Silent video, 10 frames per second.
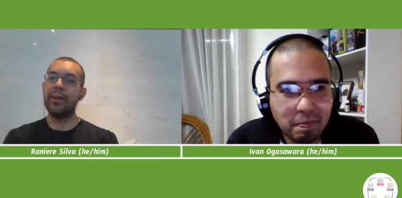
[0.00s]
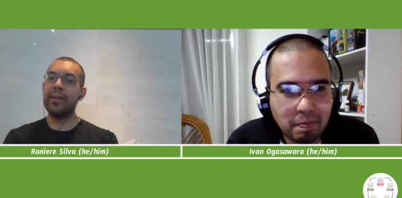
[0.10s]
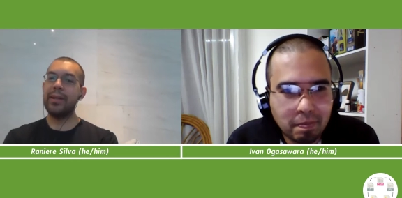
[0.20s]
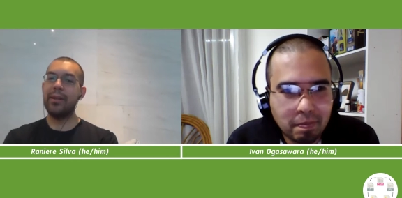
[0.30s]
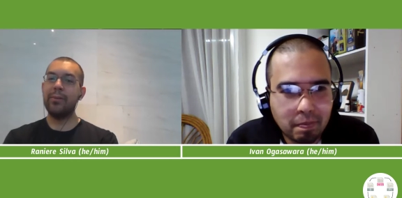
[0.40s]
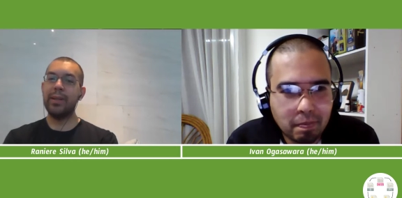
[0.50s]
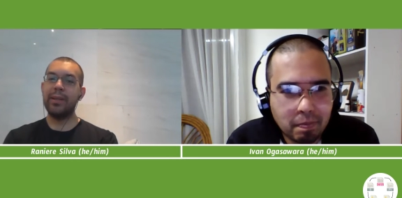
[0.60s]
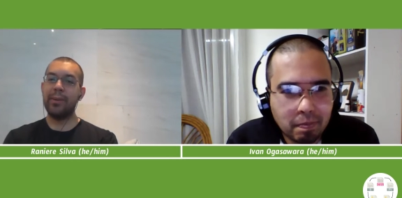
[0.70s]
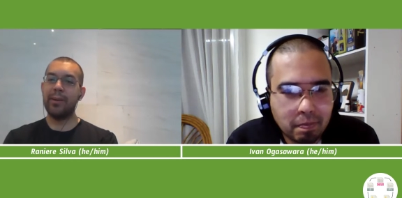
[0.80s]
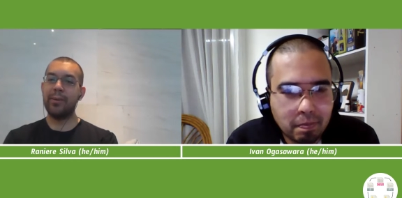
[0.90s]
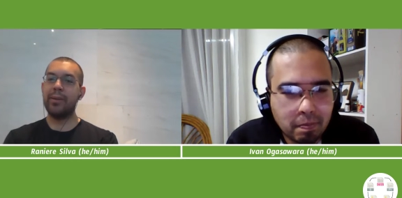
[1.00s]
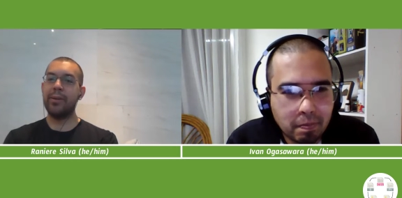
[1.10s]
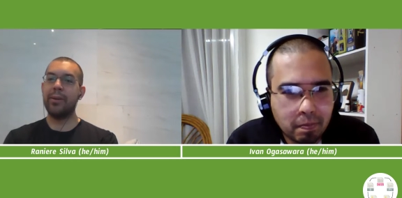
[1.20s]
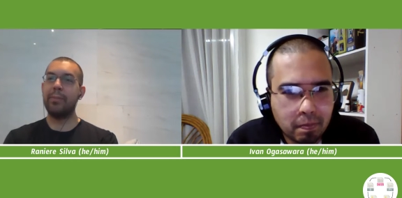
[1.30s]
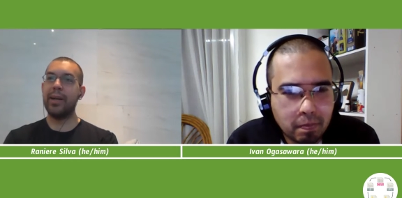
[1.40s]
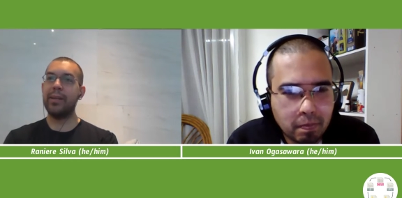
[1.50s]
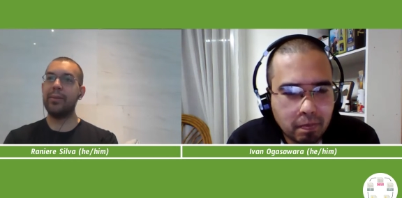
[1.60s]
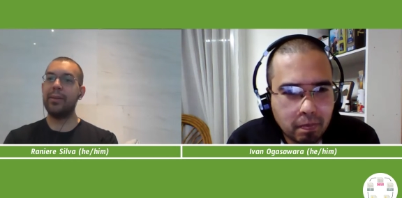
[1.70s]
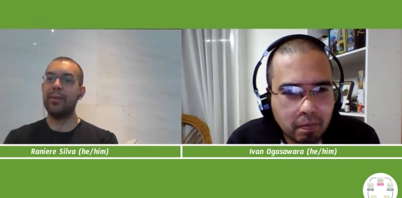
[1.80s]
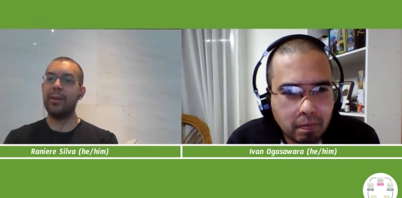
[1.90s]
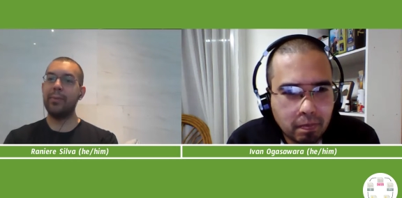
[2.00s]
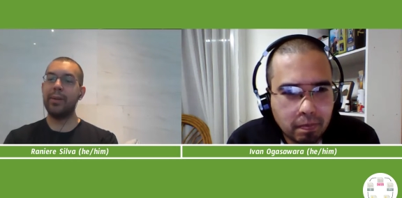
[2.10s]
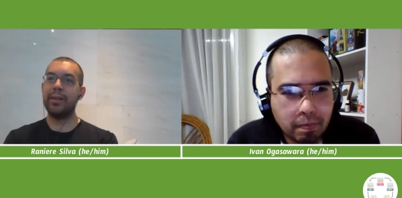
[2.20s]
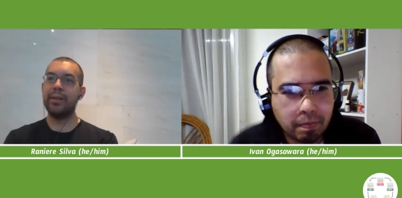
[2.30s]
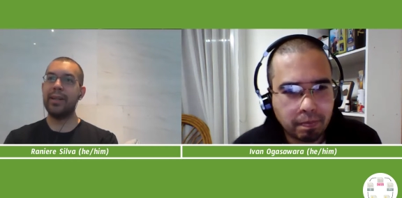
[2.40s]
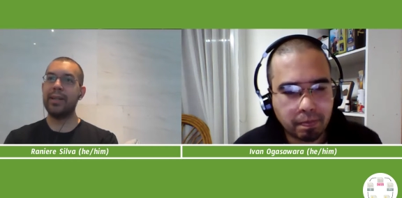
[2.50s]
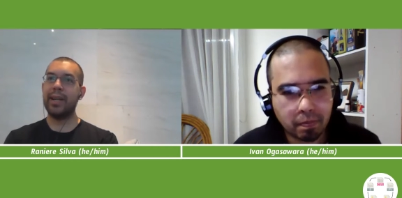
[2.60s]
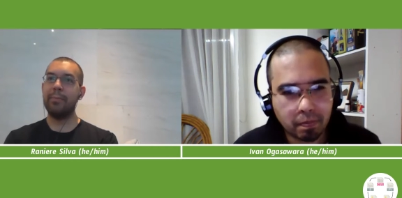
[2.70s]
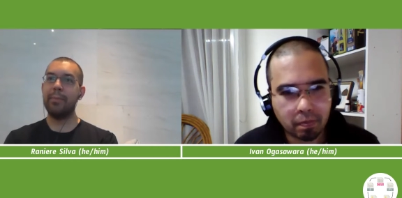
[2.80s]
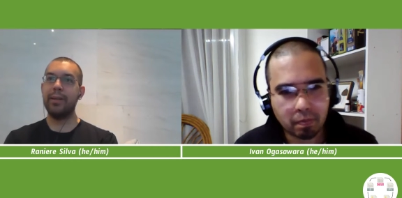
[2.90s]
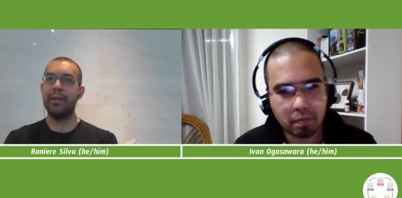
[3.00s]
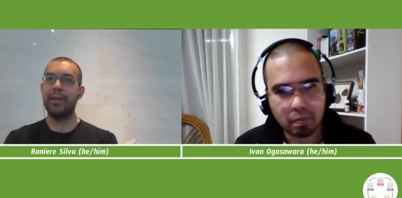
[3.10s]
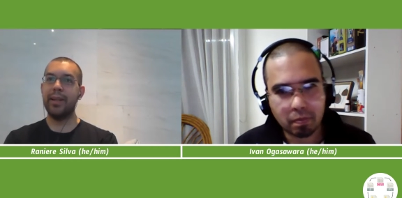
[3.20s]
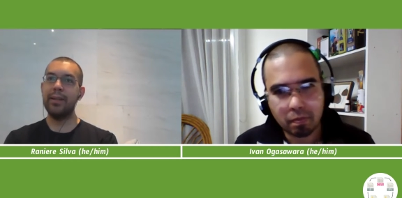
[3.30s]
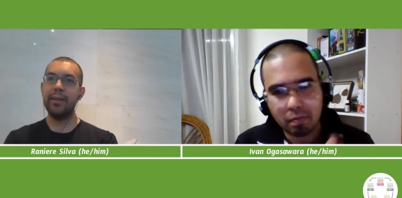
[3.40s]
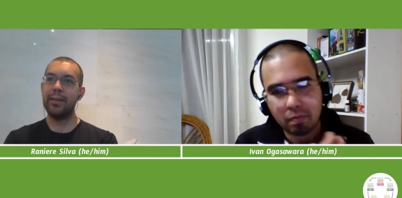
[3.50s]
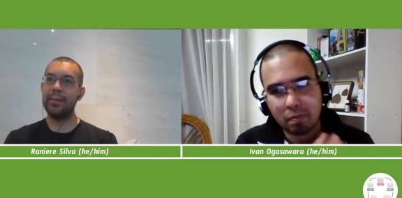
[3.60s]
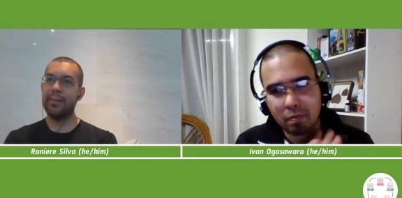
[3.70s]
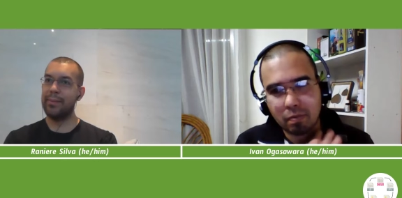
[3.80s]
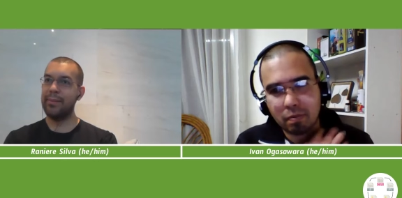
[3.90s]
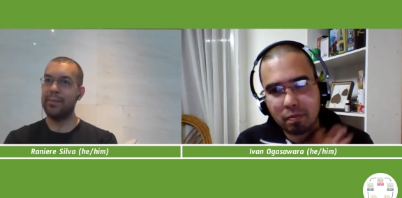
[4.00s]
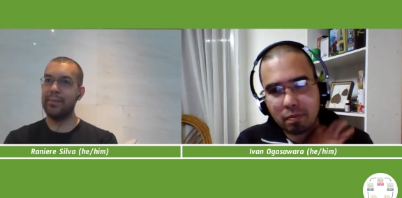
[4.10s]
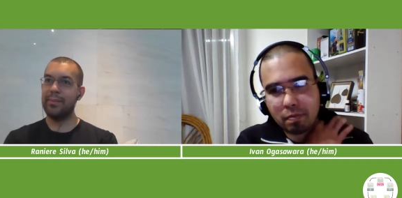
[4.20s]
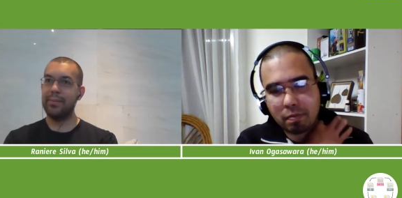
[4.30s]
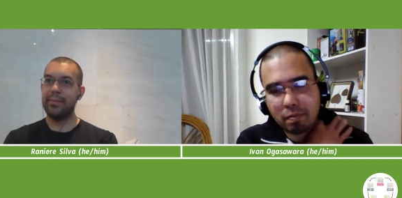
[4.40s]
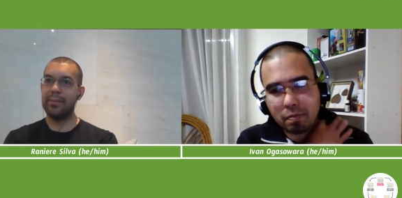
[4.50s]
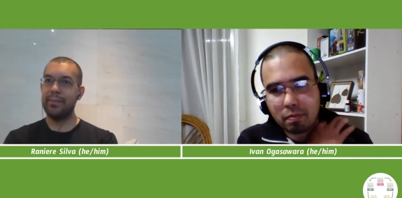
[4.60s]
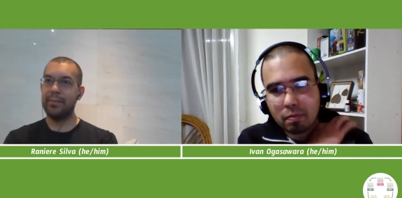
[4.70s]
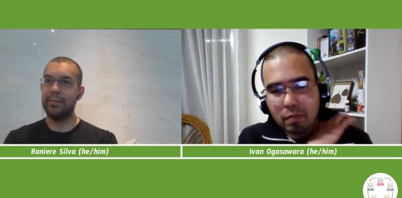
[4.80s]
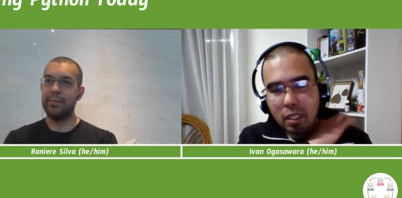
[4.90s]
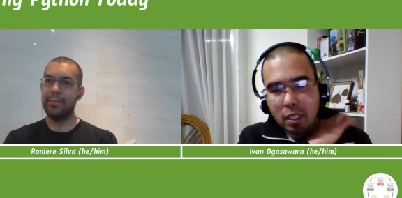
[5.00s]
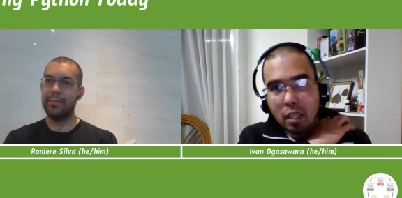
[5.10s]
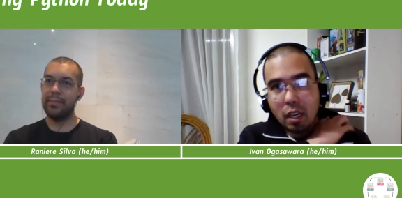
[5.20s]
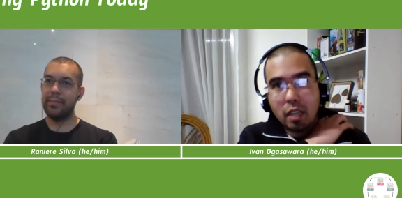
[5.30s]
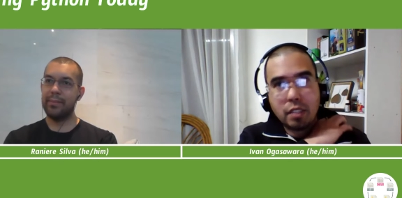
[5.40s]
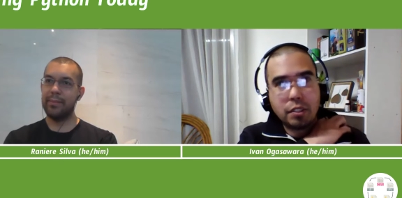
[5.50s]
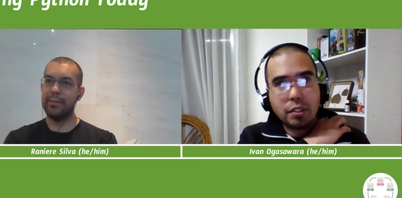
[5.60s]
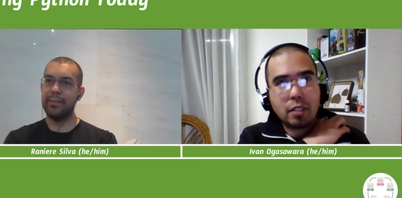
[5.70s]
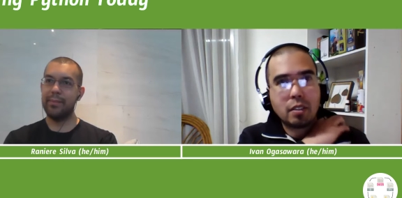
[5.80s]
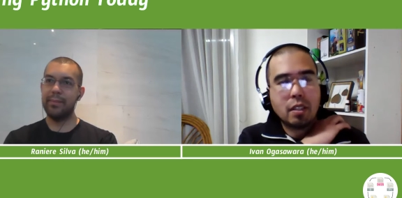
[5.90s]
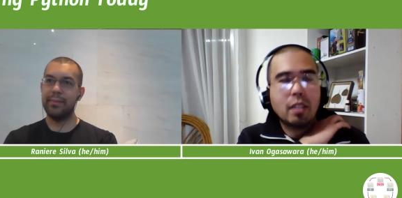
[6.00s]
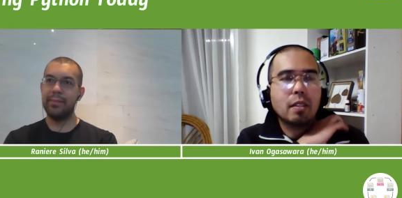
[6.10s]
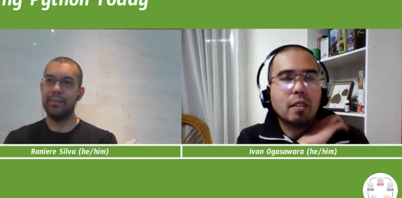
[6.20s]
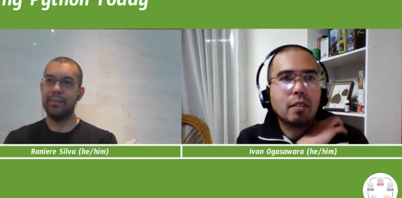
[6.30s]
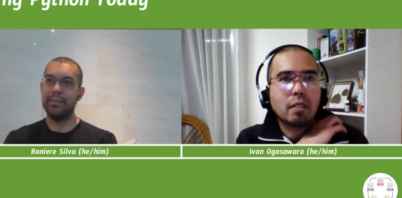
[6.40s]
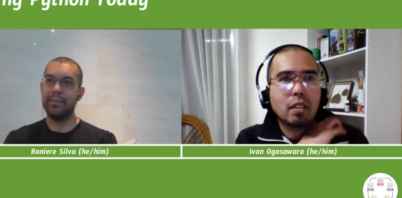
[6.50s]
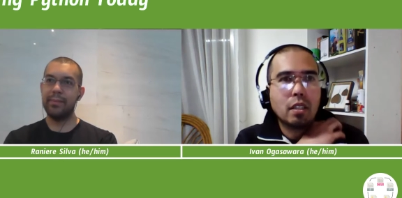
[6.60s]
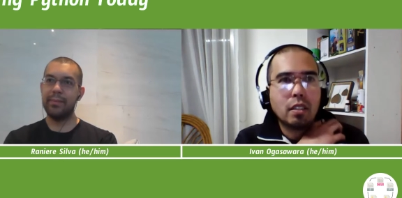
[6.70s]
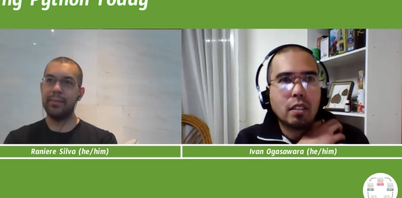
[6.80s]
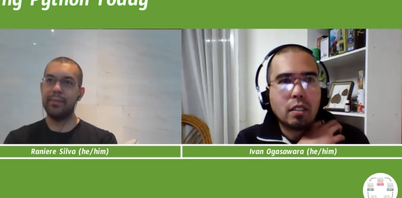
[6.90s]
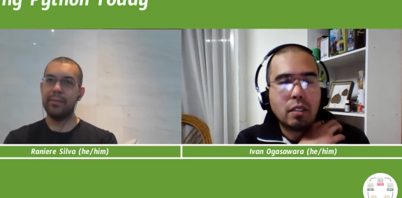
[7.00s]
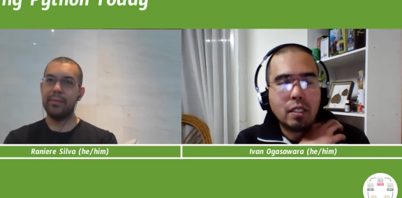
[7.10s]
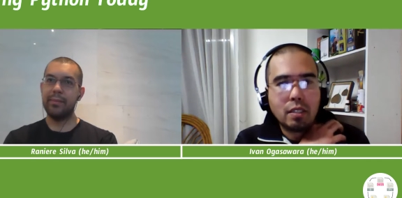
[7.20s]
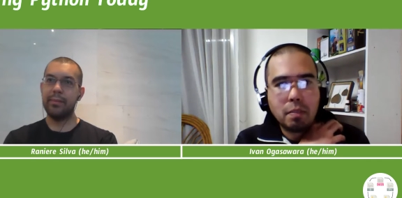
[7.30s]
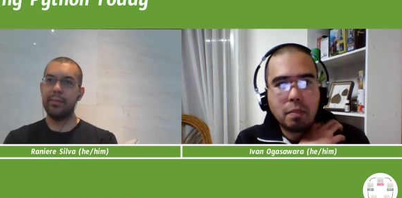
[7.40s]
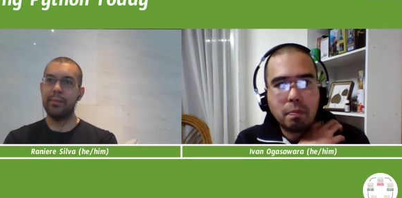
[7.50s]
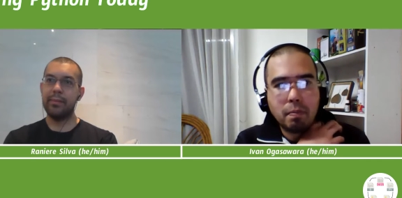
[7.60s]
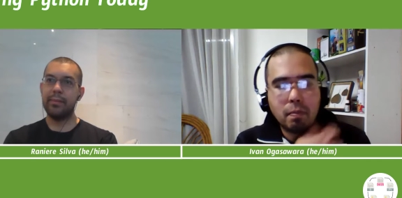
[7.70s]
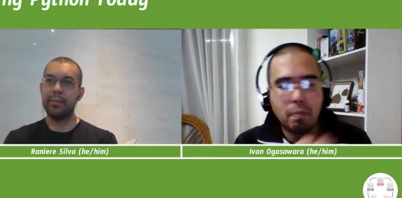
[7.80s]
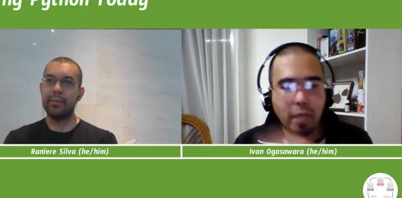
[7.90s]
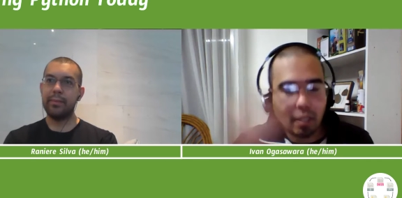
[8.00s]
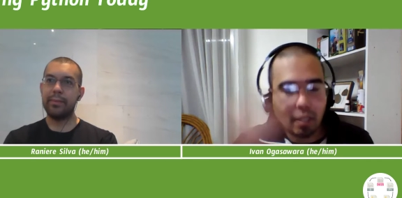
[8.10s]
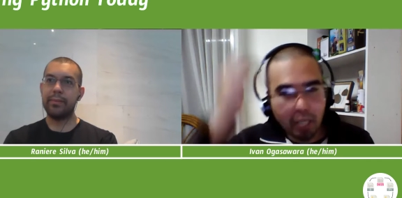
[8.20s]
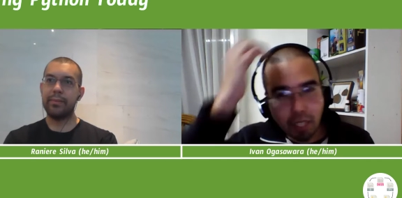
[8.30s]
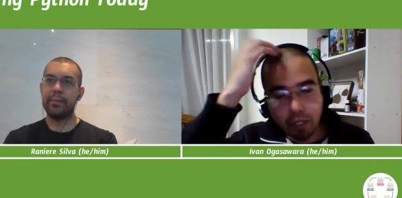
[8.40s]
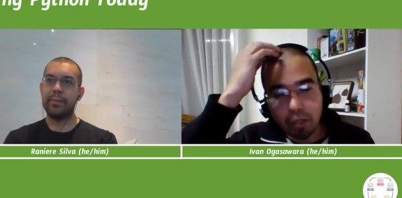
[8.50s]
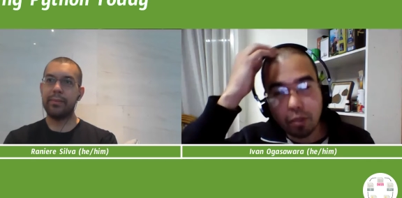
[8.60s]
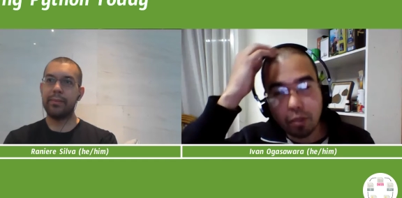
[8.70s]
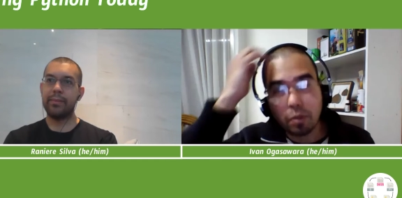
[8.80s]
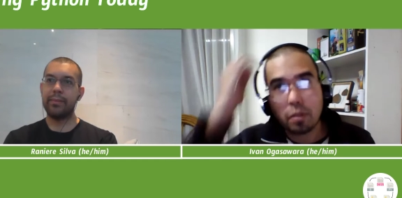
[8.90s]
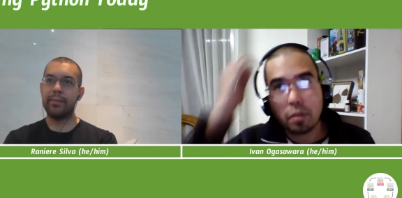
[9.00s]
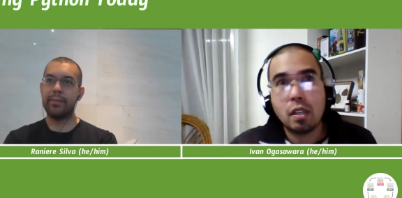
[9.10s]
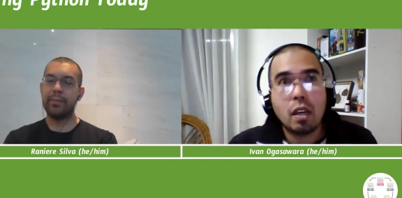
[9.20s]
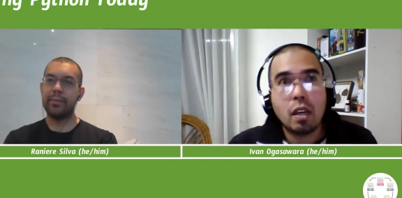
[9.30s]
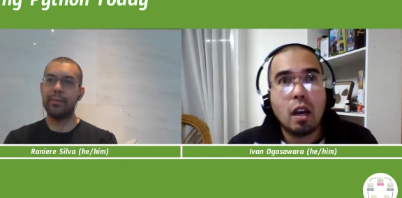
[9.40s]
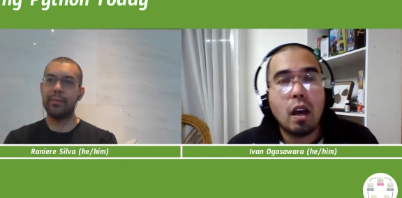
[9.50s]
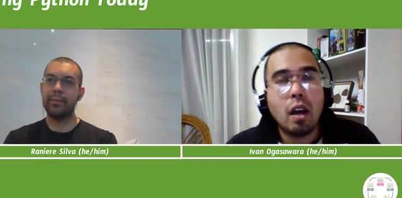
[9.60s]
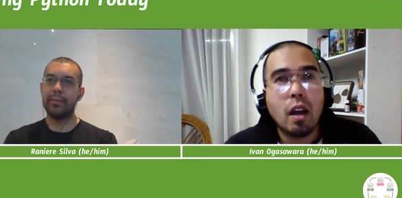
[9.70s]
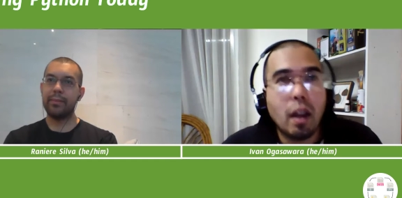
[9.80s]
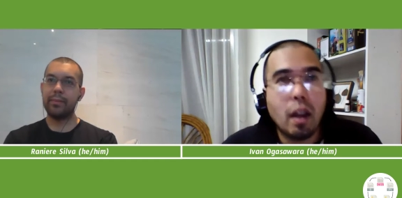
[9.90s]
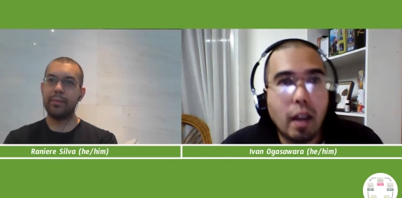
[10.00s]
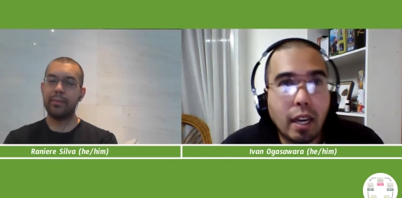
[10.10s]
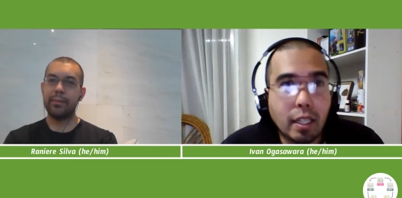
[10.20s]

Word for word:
Speaker 1: us a little bit about your Python developer setup these days?
Speaker 2: Uh, sure. Um, currently, mainly I use uh,